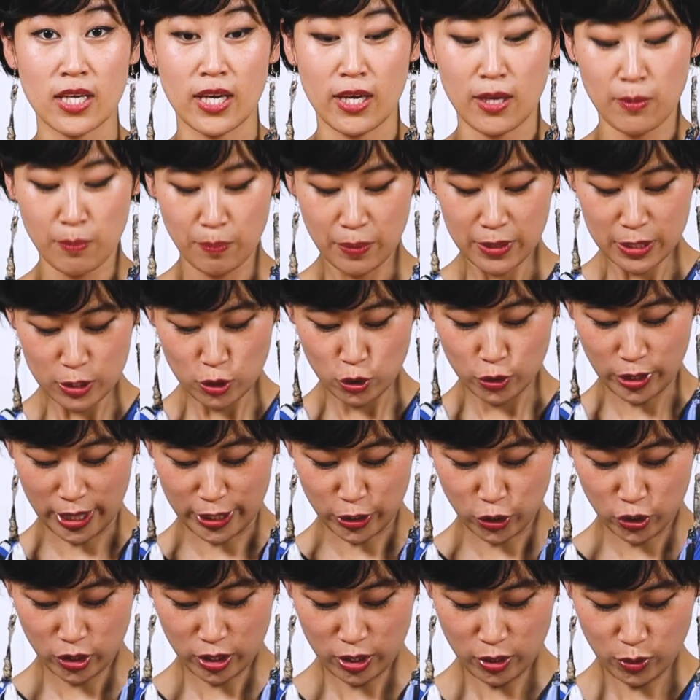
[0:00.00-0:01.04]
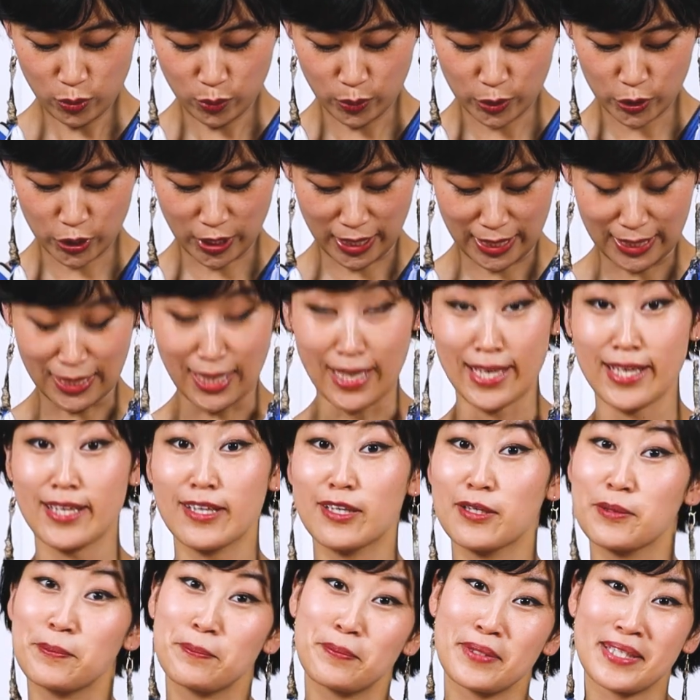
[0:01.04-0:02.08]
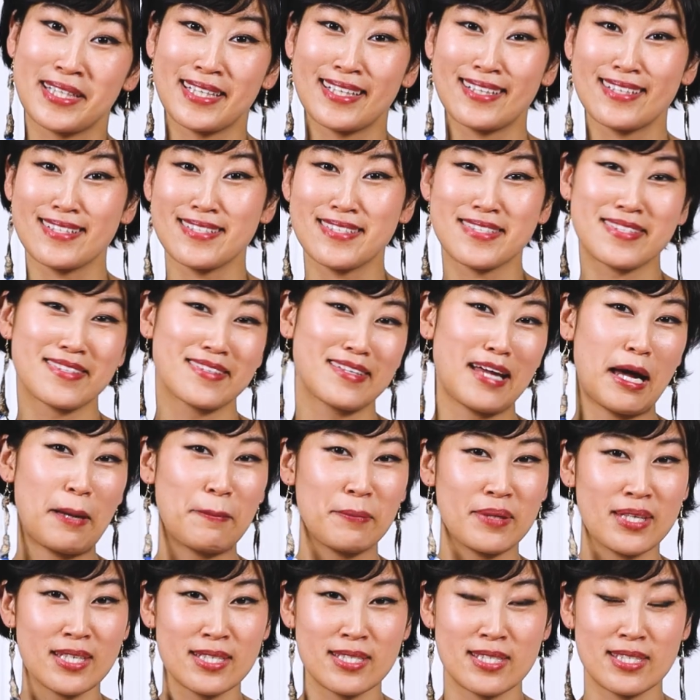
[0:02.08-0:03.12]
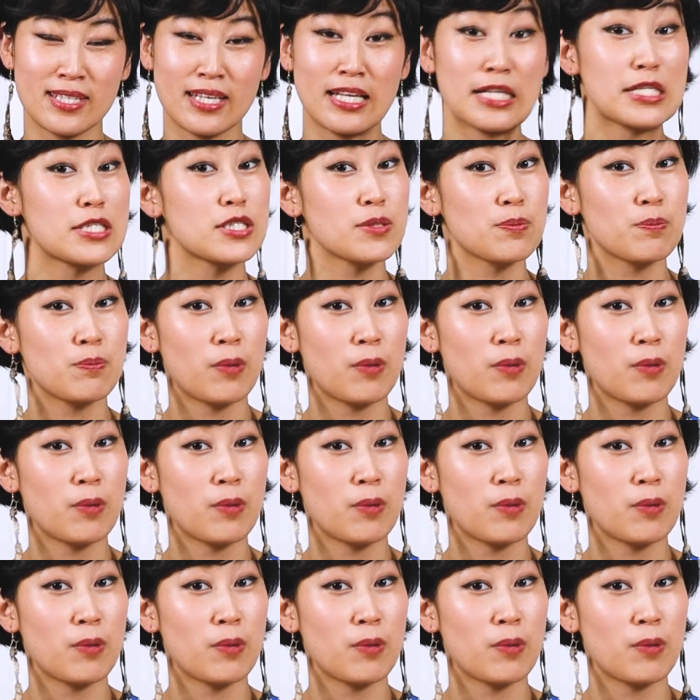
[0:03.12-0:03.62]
a bit stretchy, which I like because that means it's